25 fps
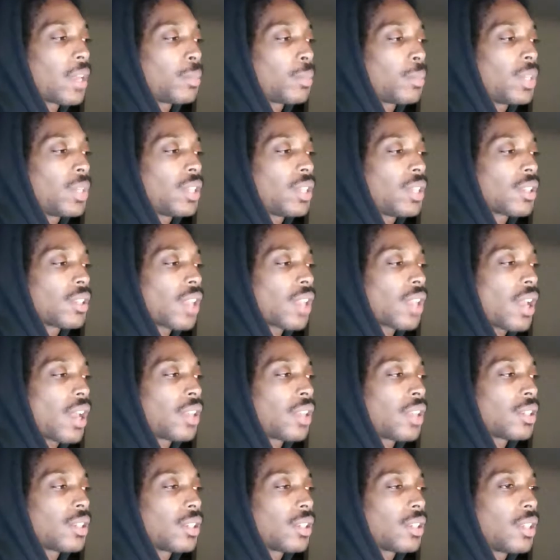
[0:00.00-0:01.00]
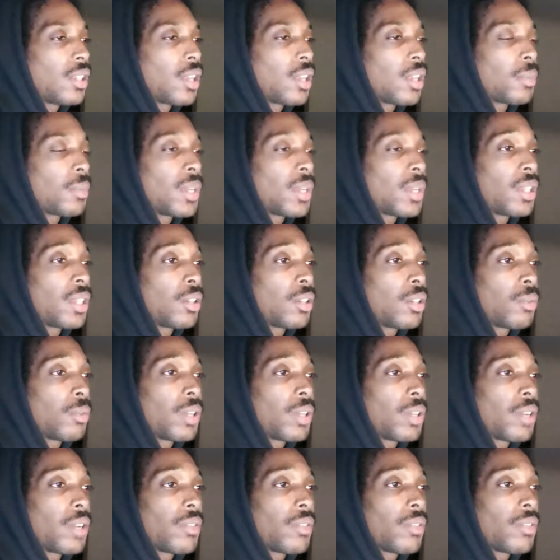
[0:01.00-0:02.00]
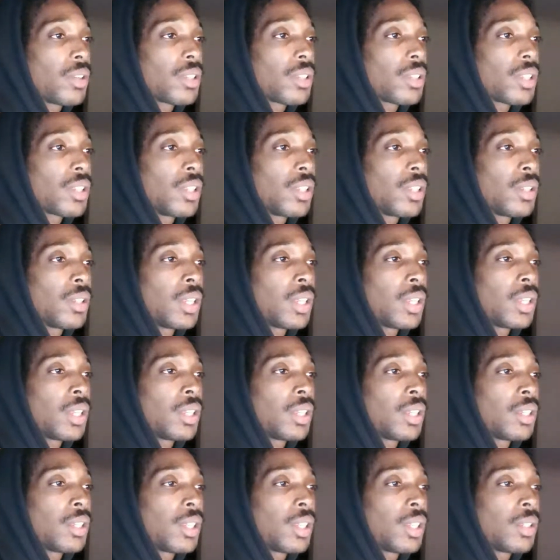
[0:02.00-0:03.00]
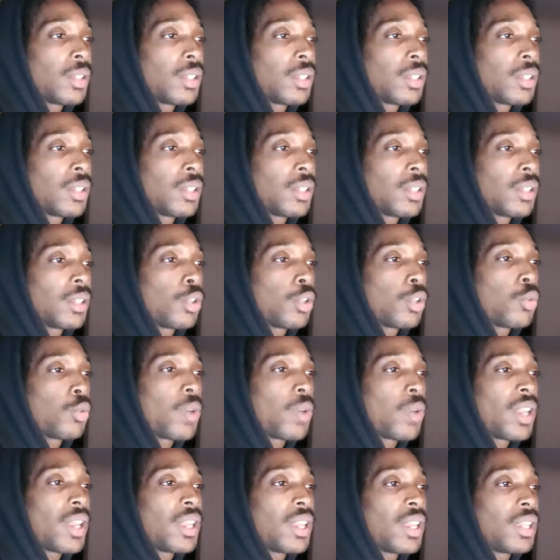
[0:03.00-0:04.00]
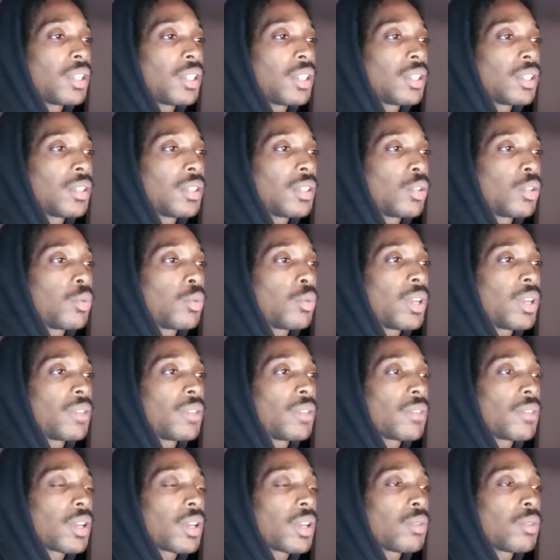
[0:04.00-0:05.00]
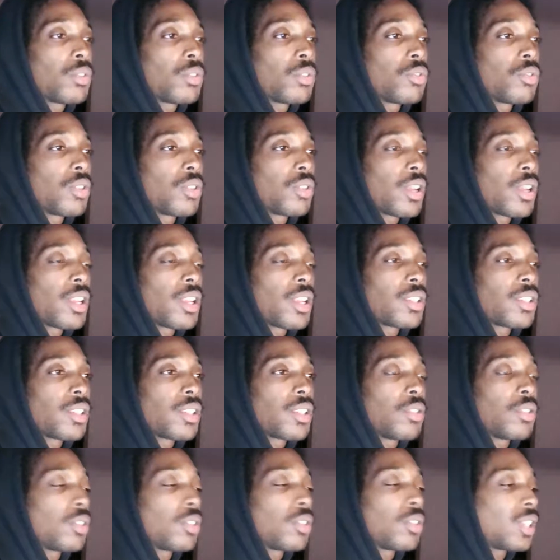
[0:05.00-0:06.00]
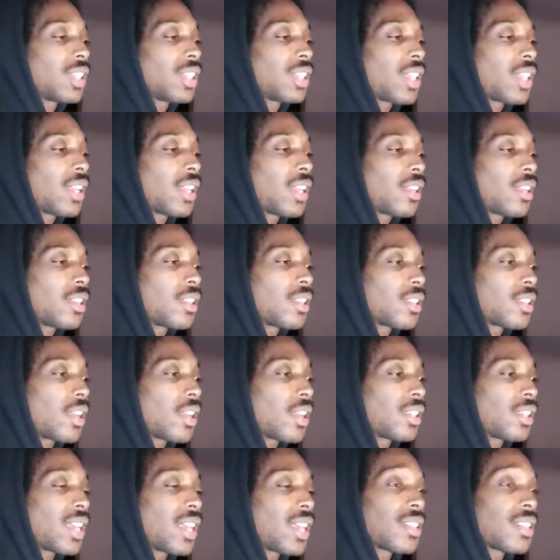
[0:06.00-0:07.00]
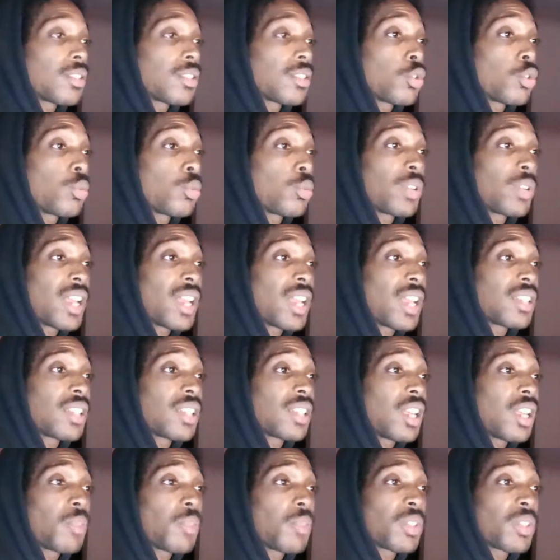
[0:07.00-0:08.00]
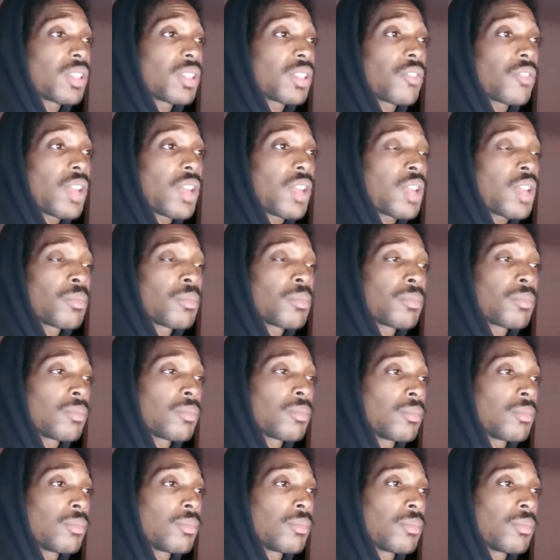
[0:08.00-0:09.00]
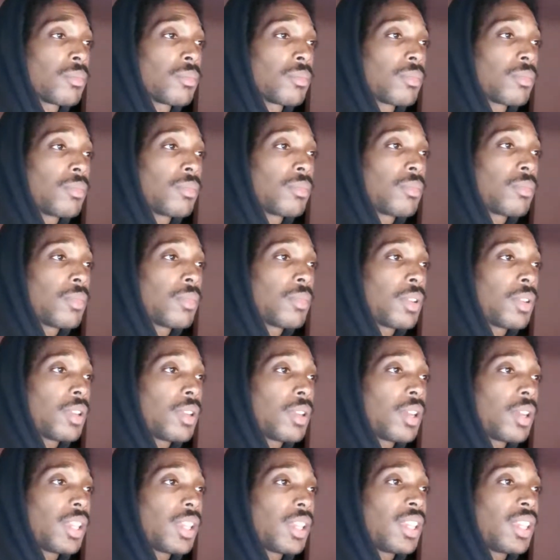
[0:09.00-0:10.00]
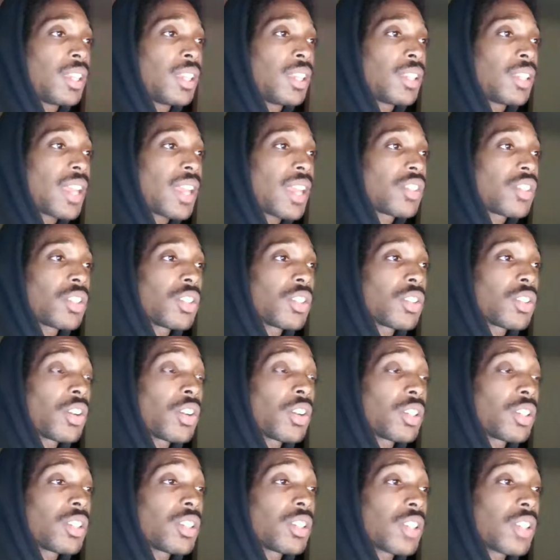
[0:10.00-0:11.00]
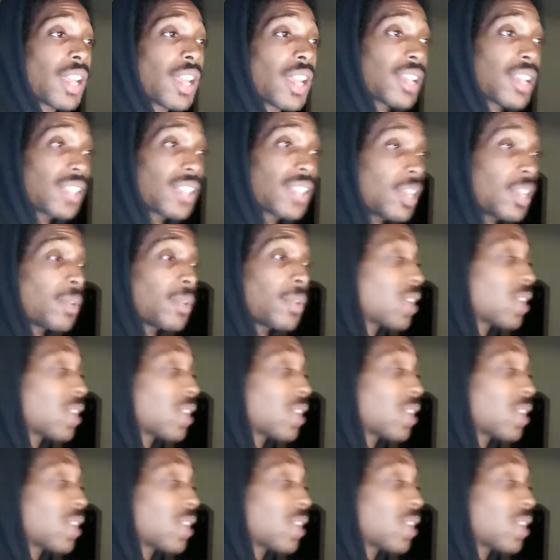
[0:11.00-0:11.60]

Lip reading: being signed to Young Money or whatever, and Lil Wayne fucking with you and all that shit. You could look at that as like that's the uppest of up. Again, that shit turned into like I said